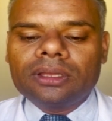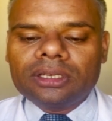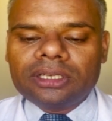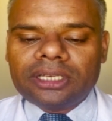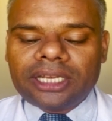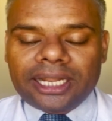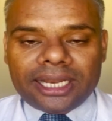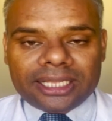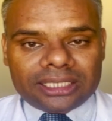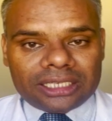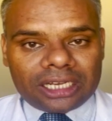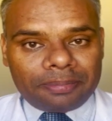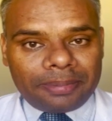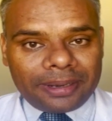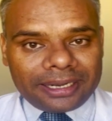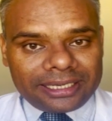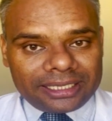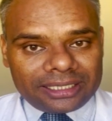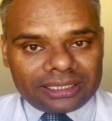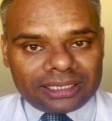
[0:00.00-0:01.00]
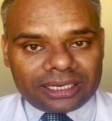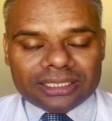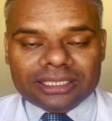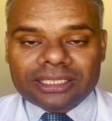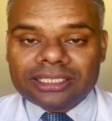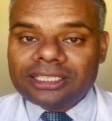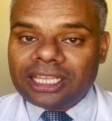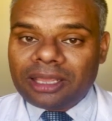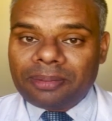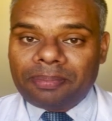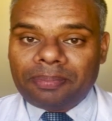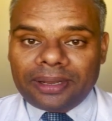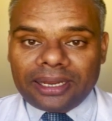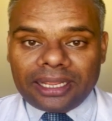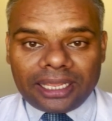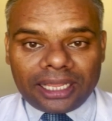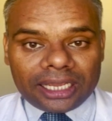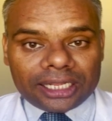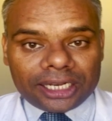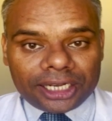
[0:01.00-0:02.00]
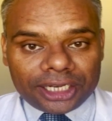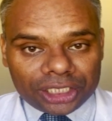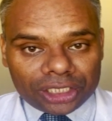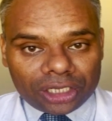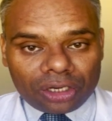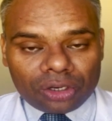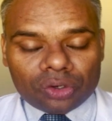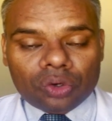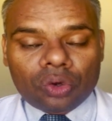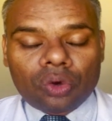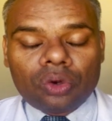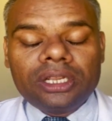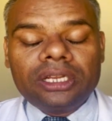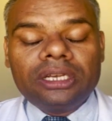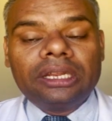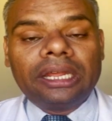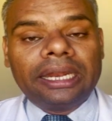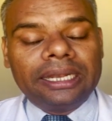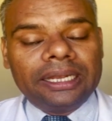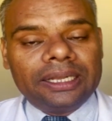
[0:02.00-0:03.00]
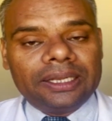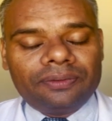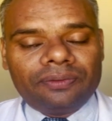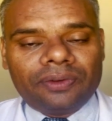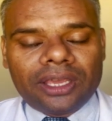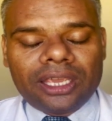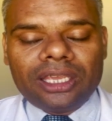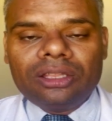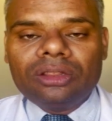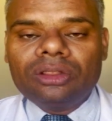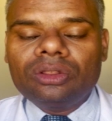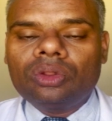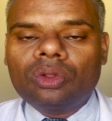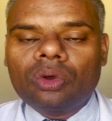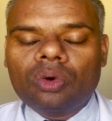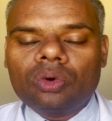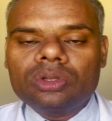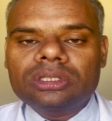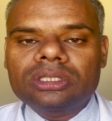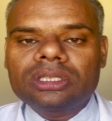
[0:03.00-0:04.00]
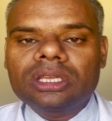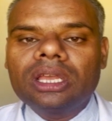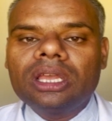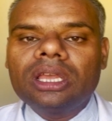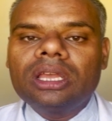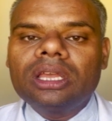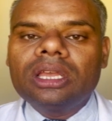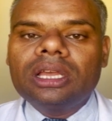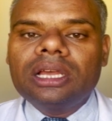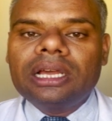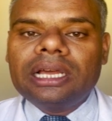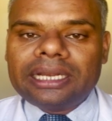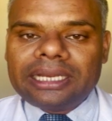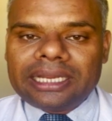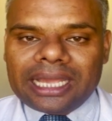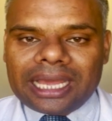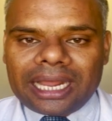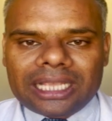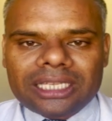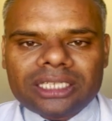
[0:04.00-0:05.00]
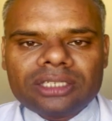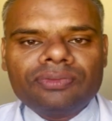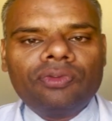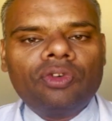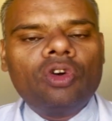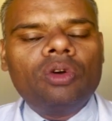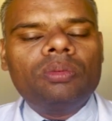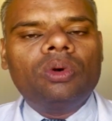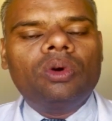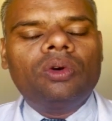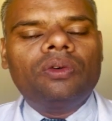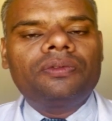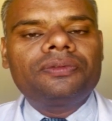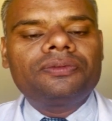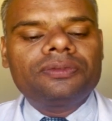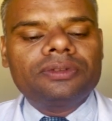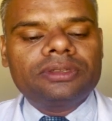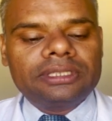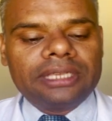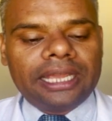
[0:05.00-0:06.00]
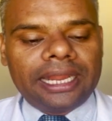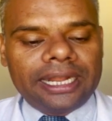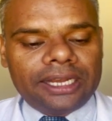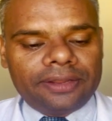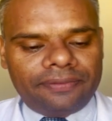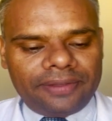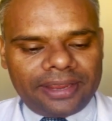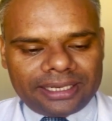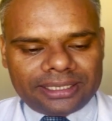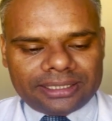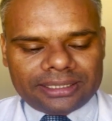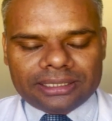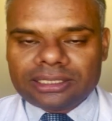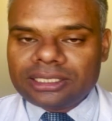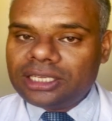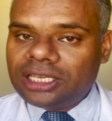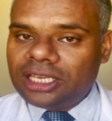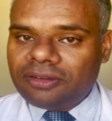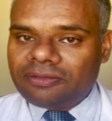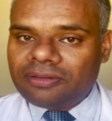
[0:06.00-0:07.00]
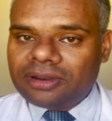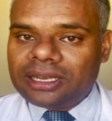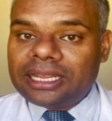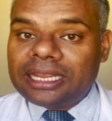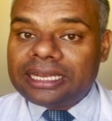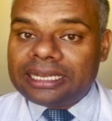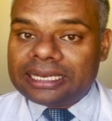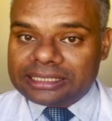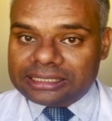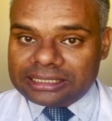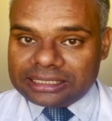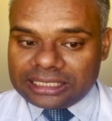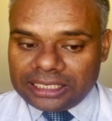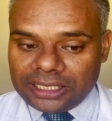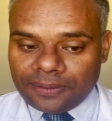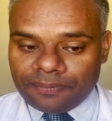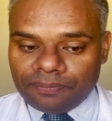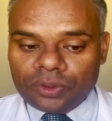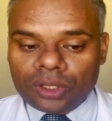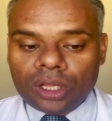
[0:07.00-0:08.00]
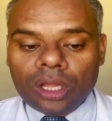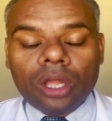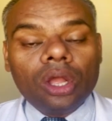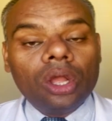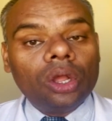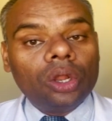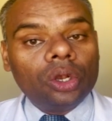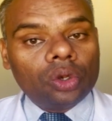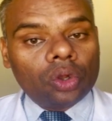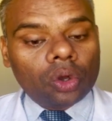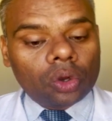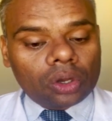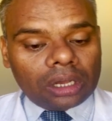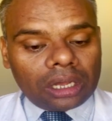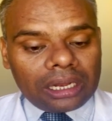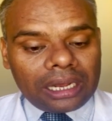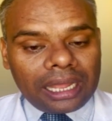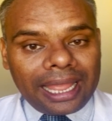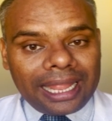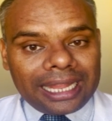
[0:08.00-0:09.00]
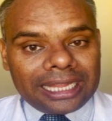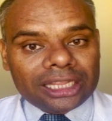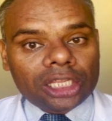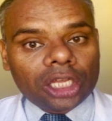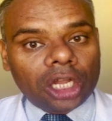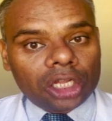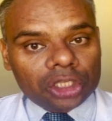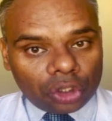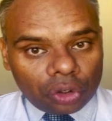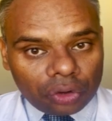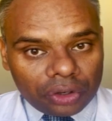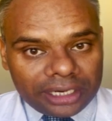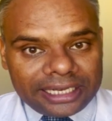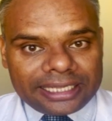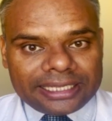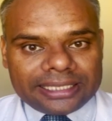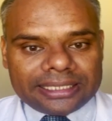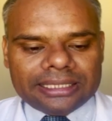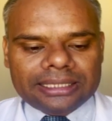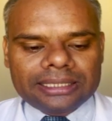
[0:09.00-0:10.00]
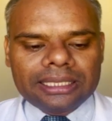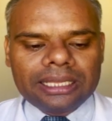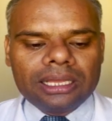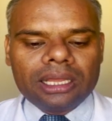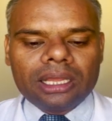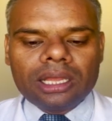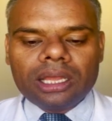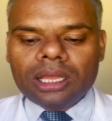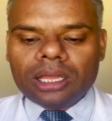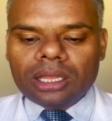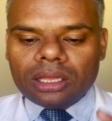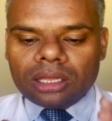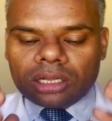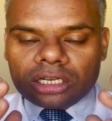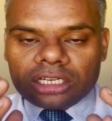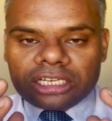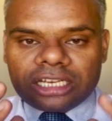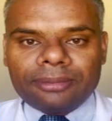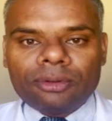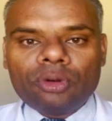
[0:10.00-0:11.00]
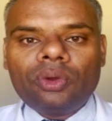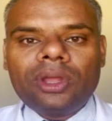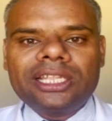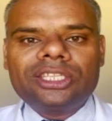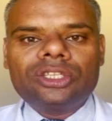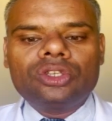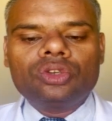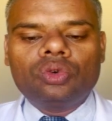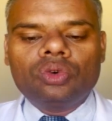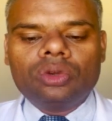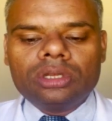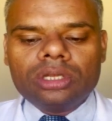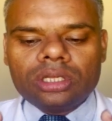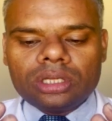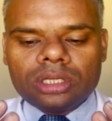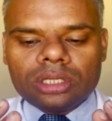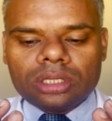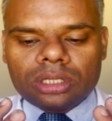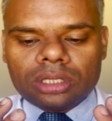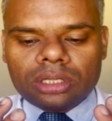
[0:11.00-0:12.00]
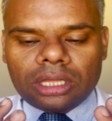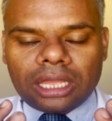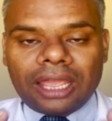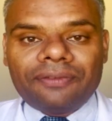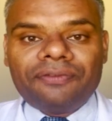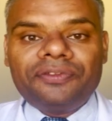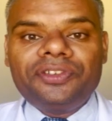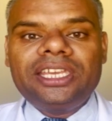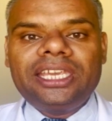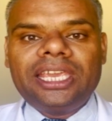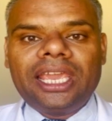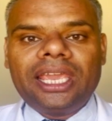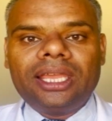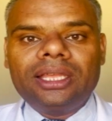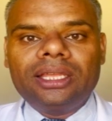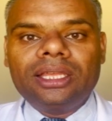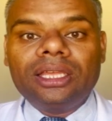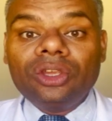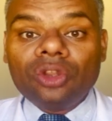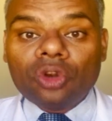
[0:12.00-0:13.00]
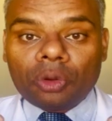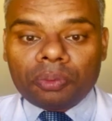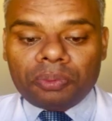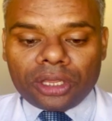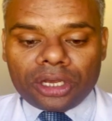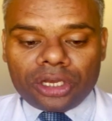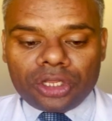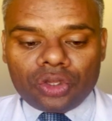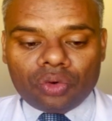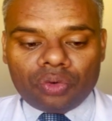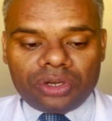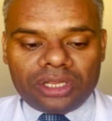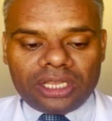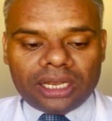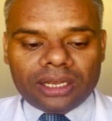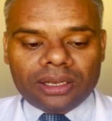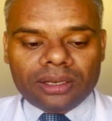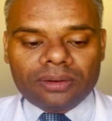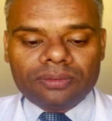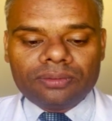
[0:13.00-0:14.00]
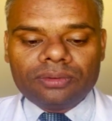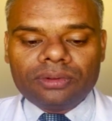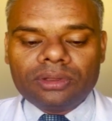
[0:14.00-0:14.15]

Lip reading: traditional practitioners, they play a critical role in identifying those rarest form of side effects. Even industry, local health authorities, WHO, FDA, European Union,